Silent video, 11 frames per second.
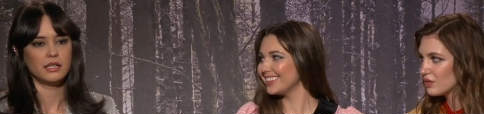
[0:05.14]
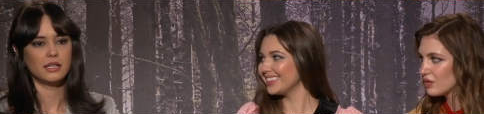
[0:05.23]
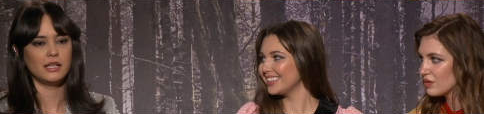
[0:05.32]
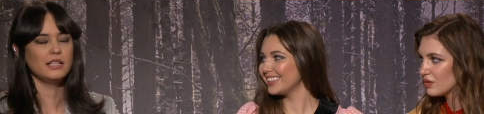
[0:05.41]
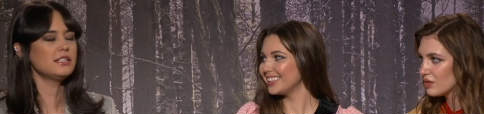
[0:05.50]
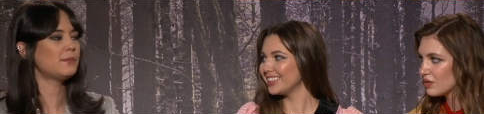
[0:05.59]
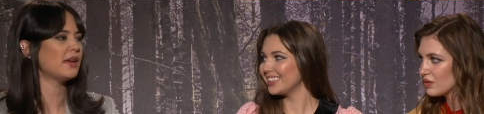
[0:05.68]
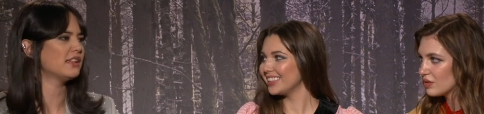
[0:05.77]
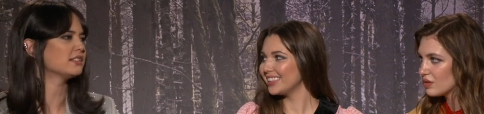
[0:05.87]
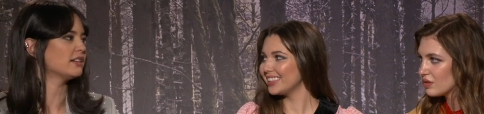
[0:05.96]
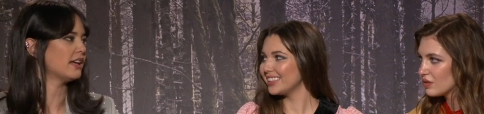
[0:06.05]
Speaker 1: It
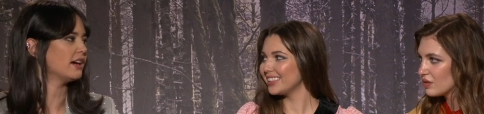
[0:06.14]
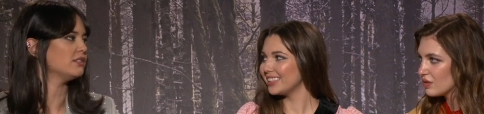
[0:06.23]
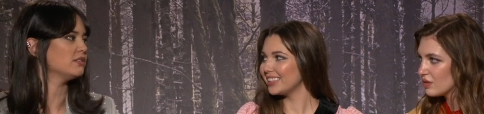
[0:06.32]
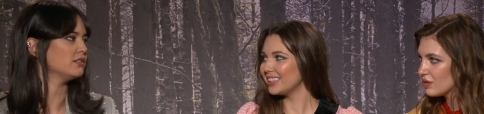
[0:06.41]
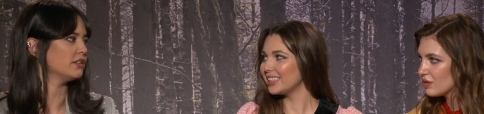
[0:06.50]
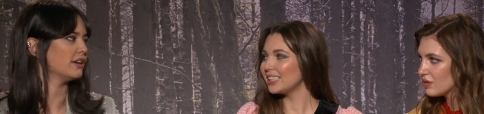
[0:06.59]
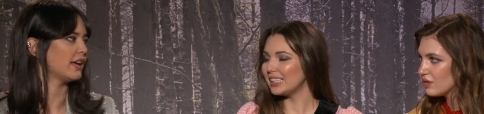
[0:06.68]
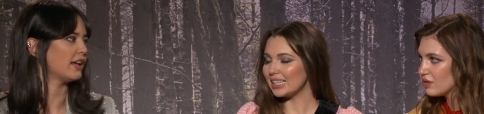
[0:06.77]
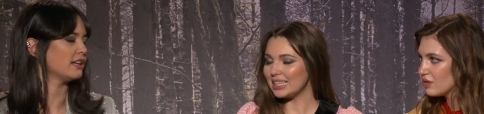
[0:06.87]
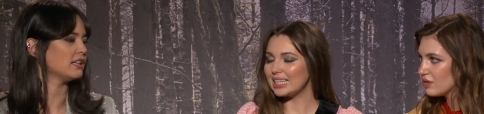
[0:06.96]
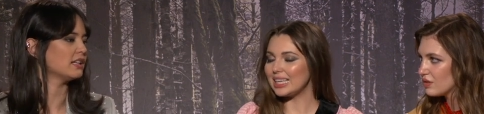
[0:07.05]
depends on how you look
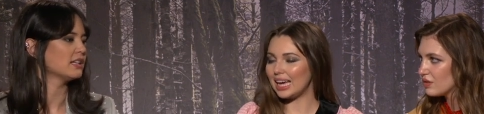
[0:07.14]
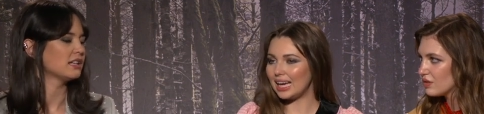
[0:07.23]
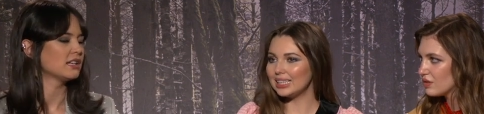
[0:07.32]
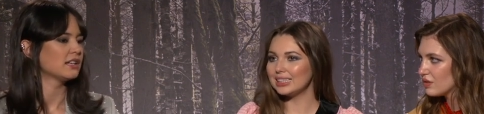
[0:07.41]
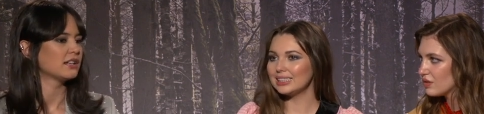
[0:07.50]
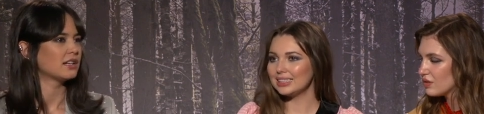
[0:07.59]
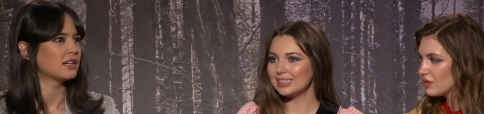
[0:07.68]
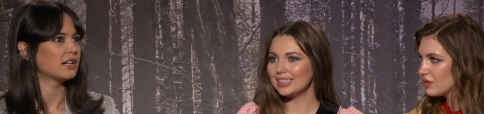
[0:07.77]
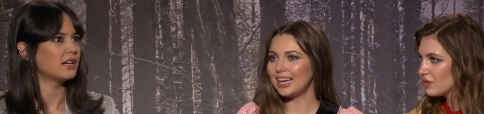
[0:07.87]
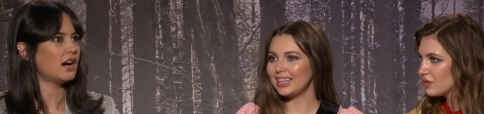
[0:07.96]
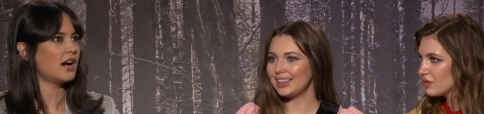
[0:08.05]
at it. Yeah.
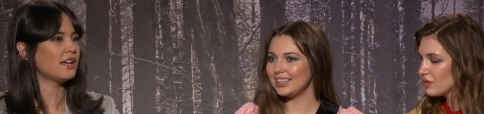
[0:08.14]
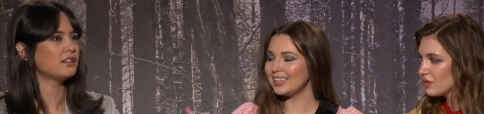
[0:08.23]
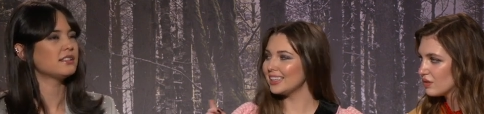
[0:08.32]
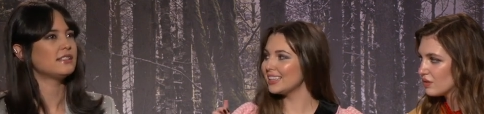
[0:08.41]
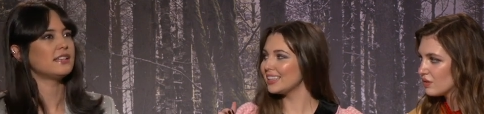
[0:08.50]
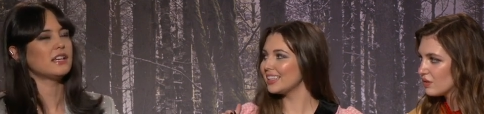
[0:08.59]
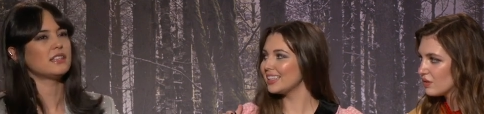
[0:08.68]
I could say